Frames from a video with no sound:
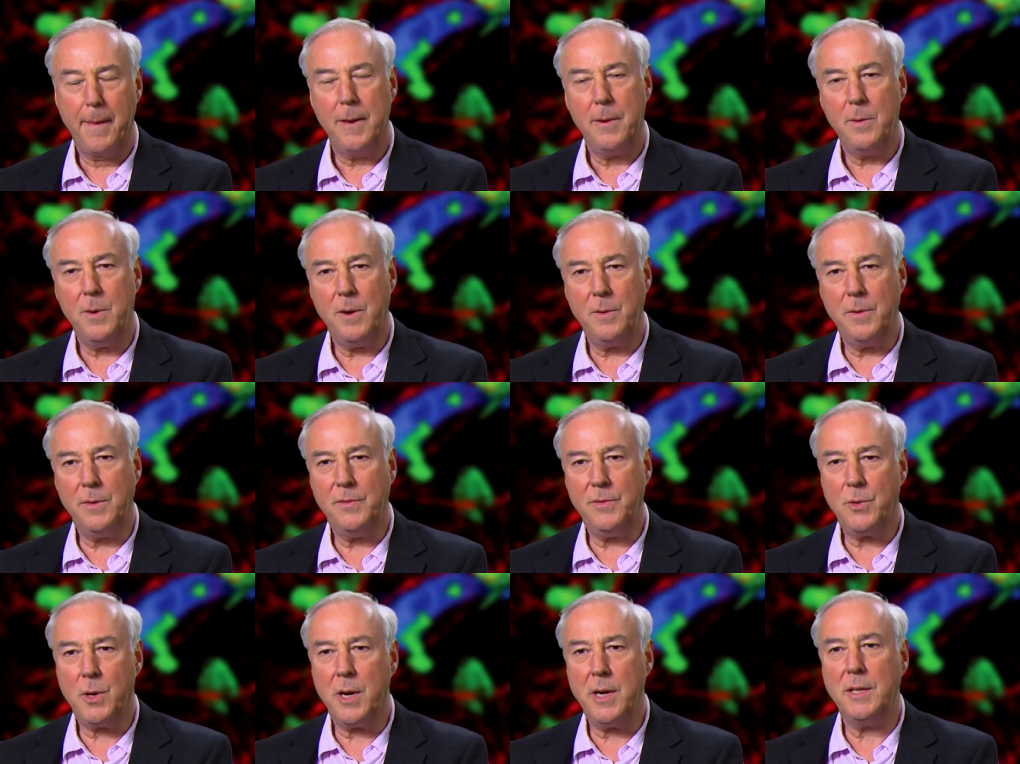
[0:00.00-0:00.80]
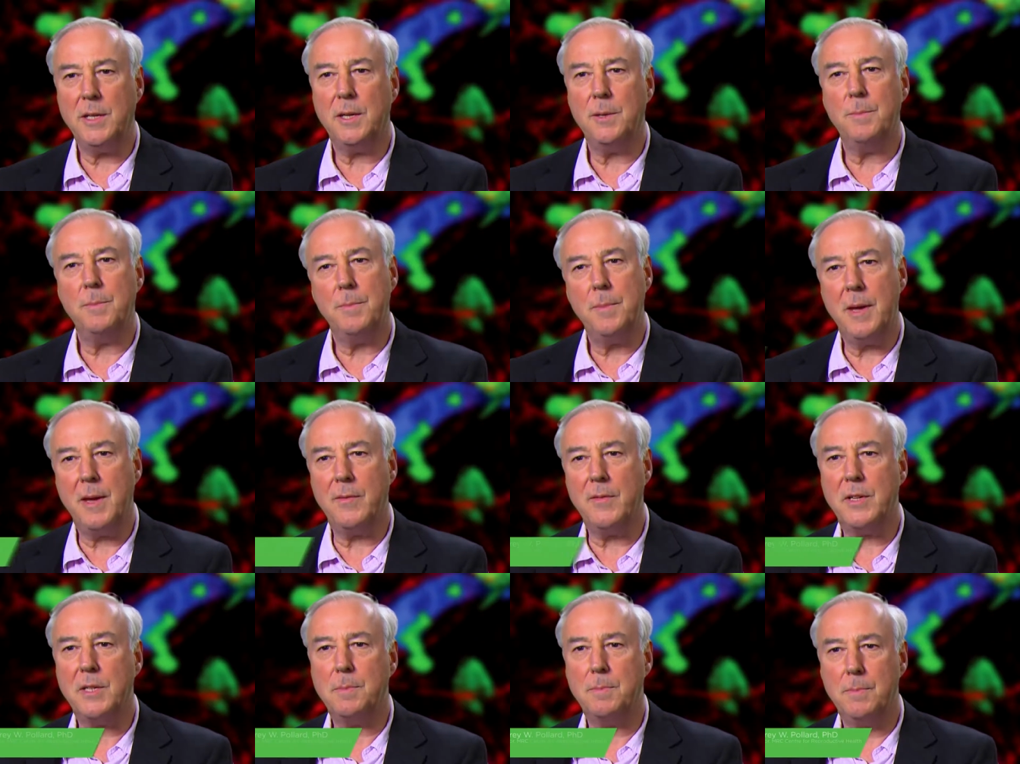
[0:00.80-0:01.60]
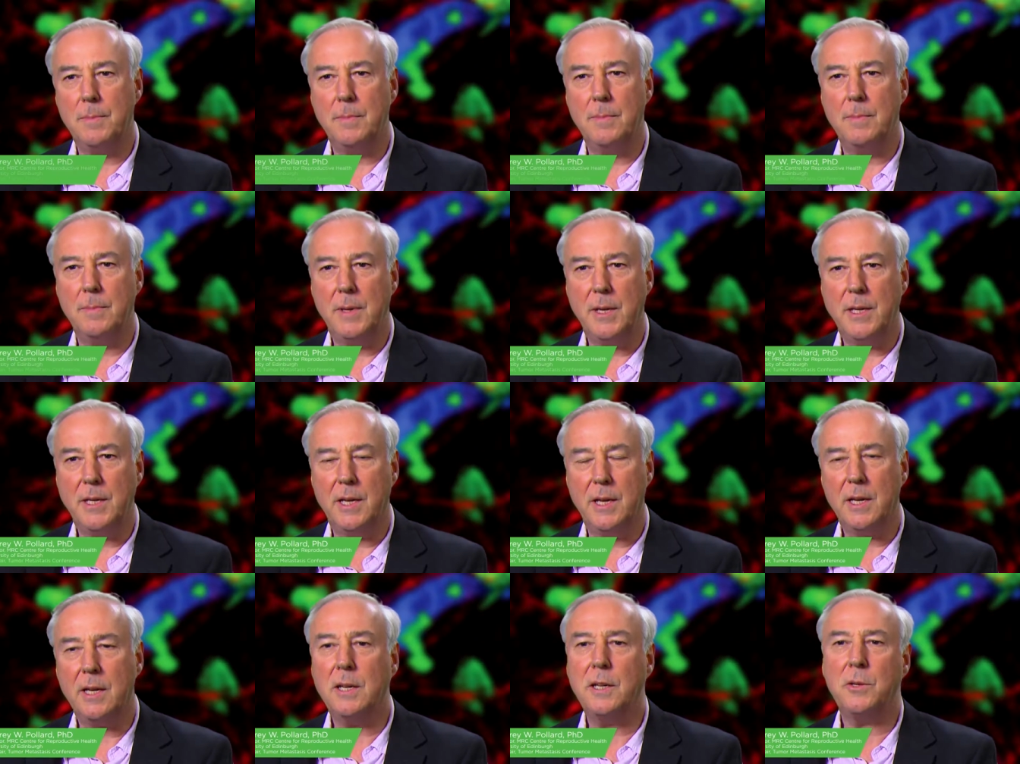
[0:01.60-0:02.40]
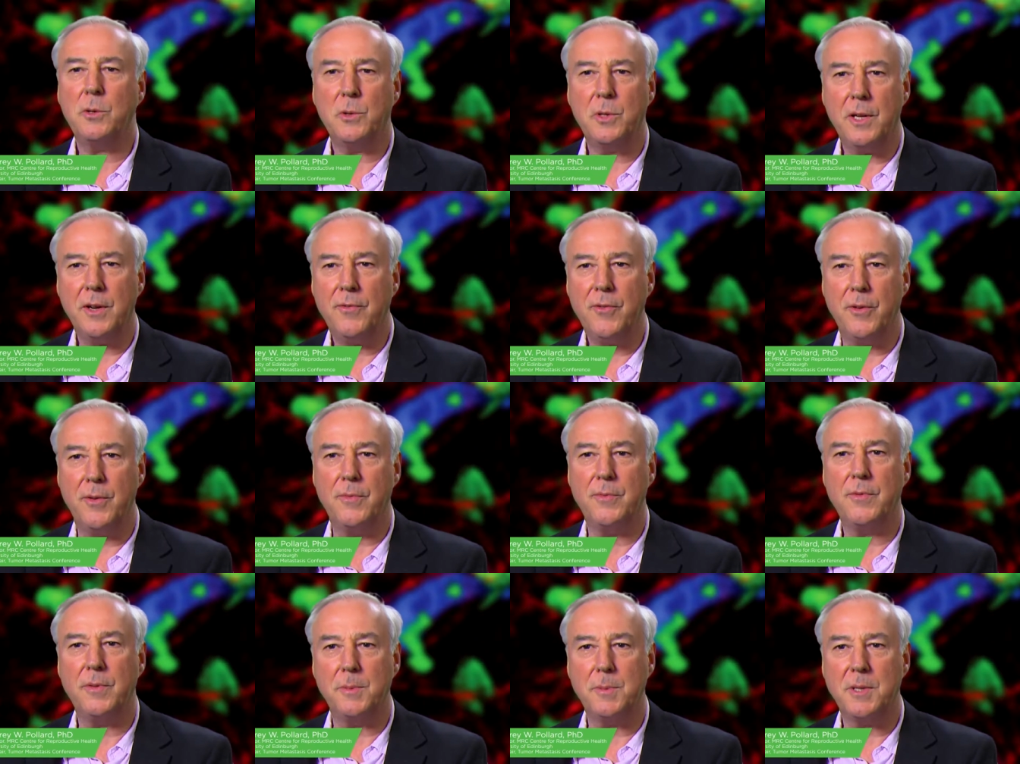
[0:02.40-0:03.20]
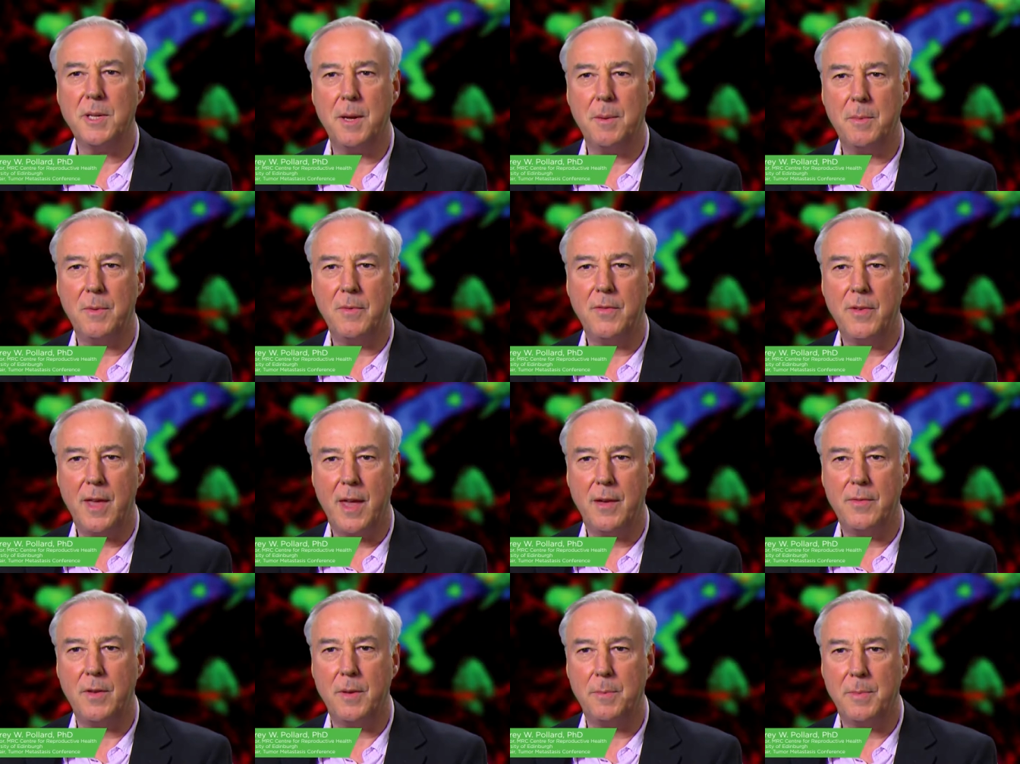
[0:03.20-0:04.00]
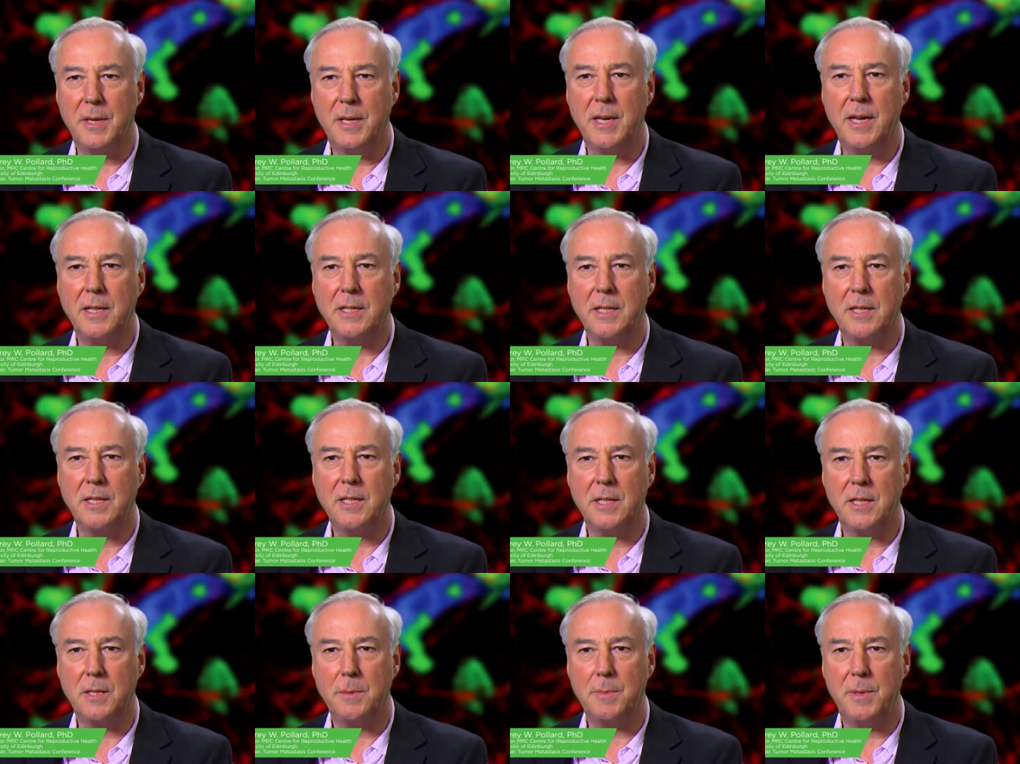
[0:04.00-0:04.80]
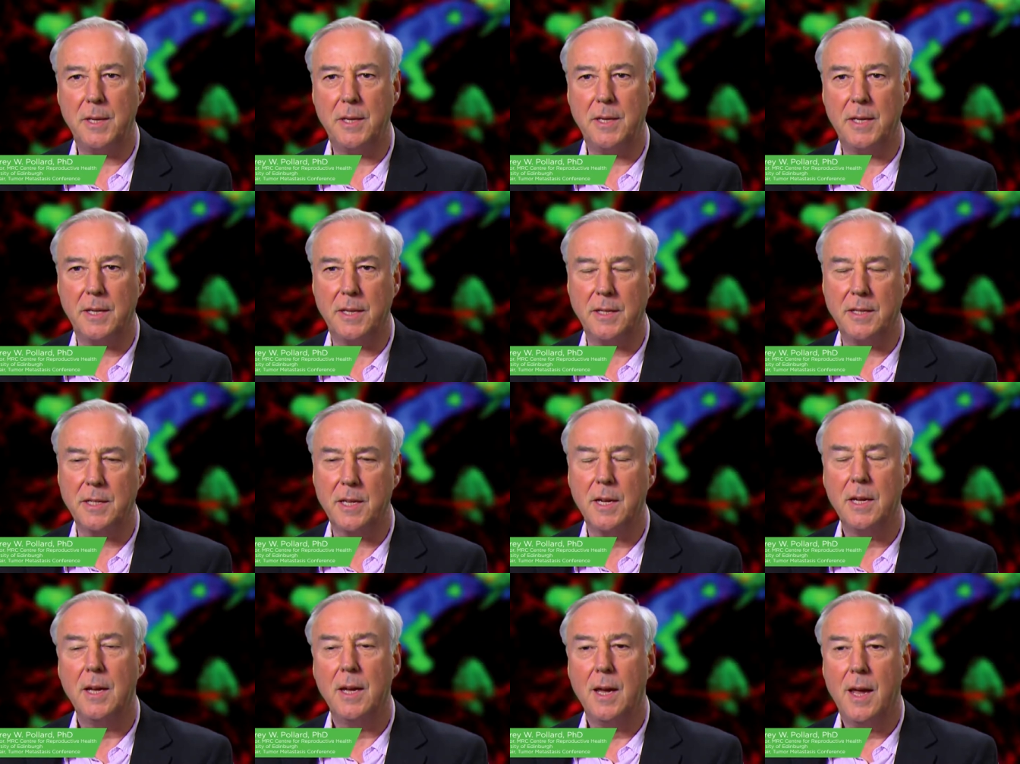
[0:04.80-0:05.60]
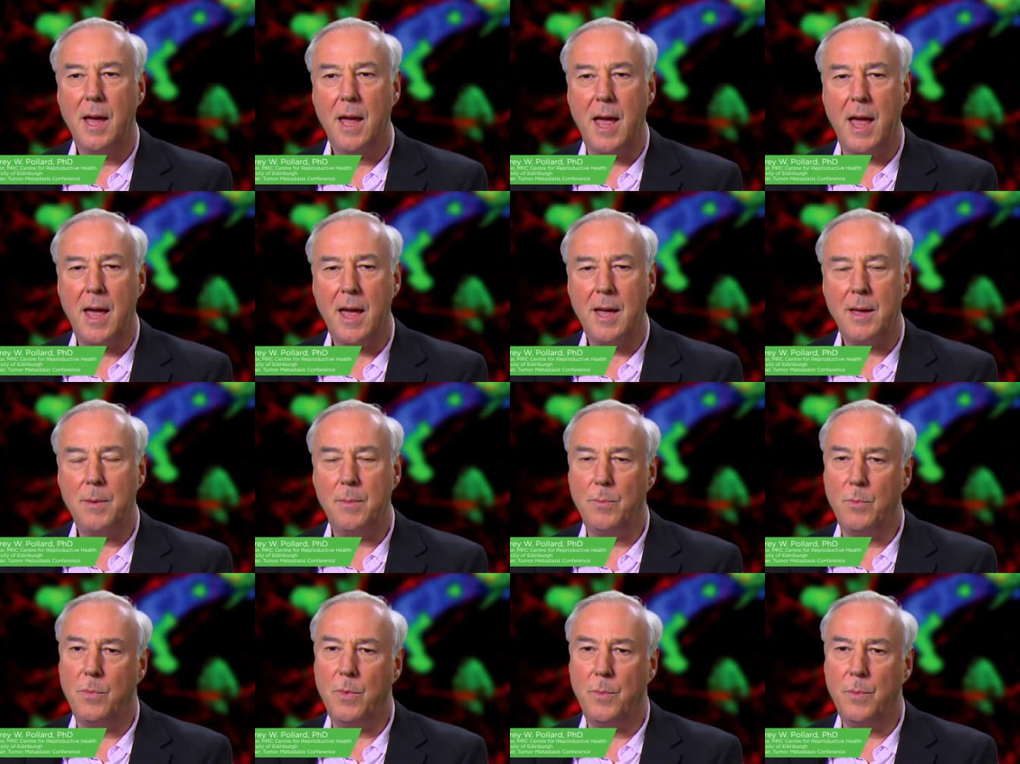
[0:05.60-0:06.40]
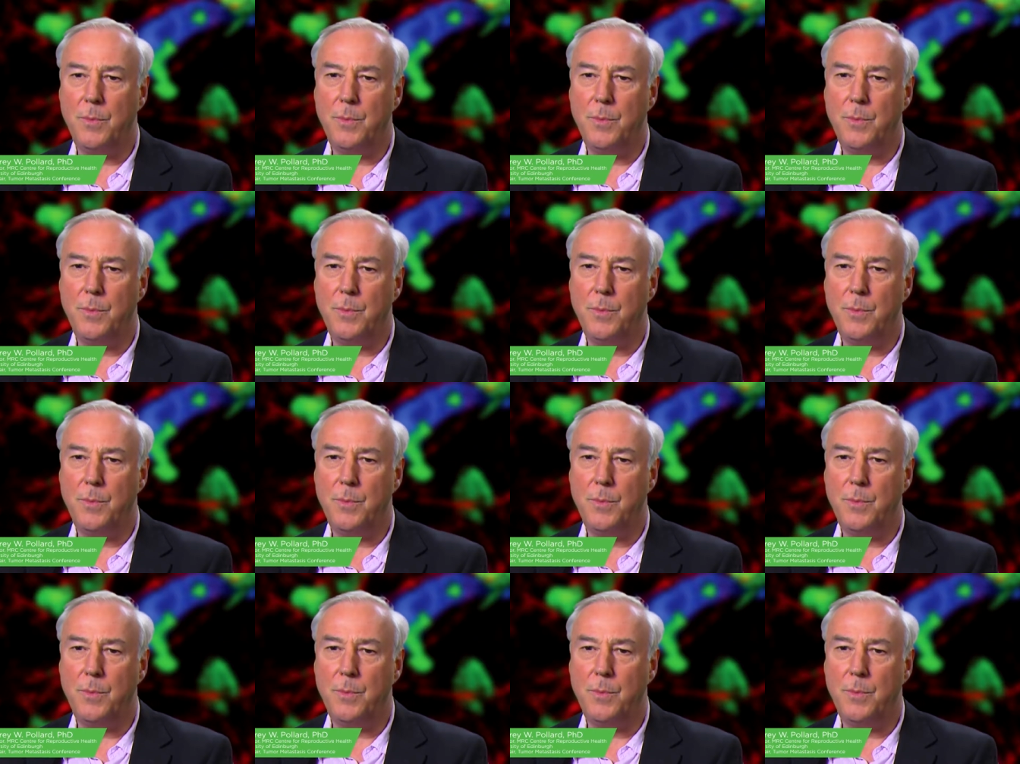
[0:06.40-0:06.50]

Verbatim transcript: Well, we tried to make this meeting a little different from some of the other metastasis meetings um,